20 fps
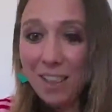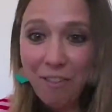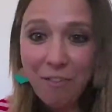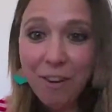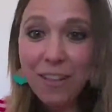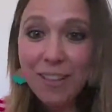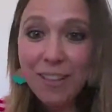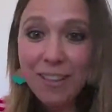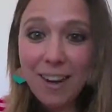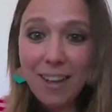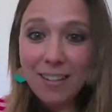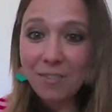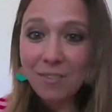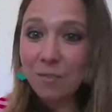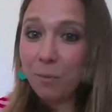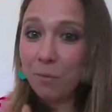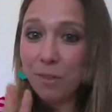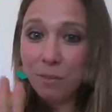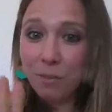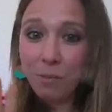different class
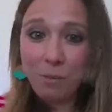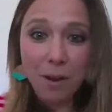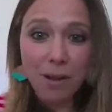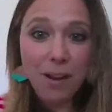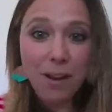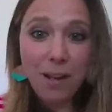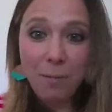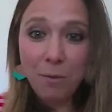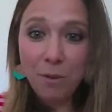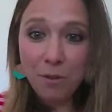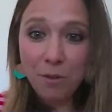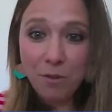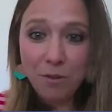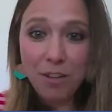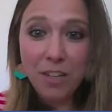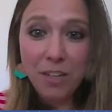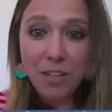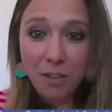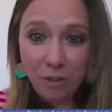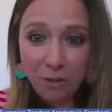from the one I'm
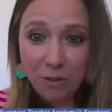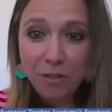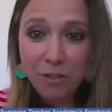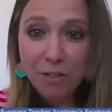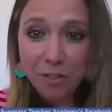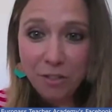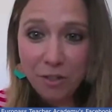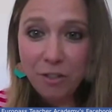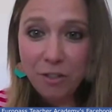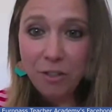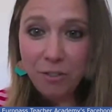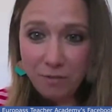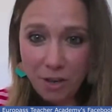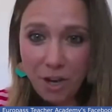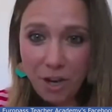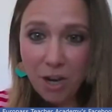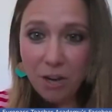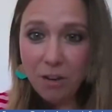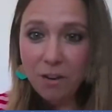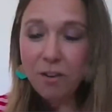usually used to
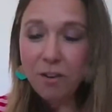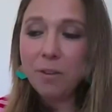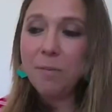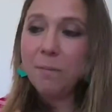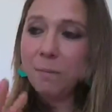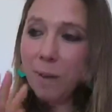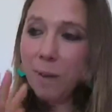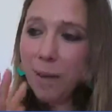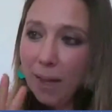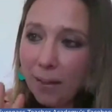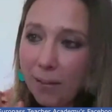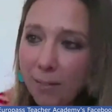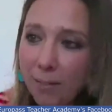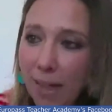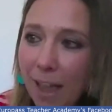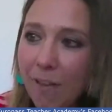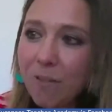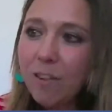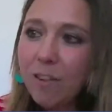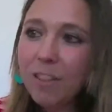go, but
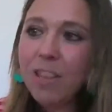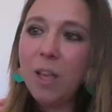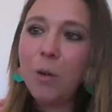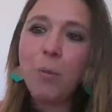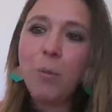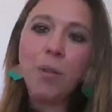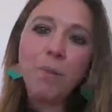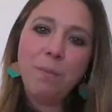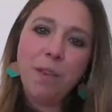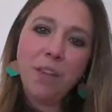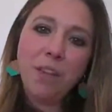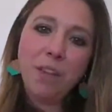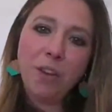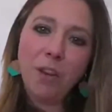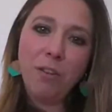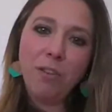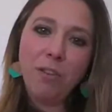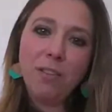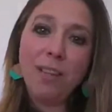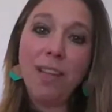everything will be
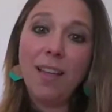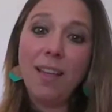good.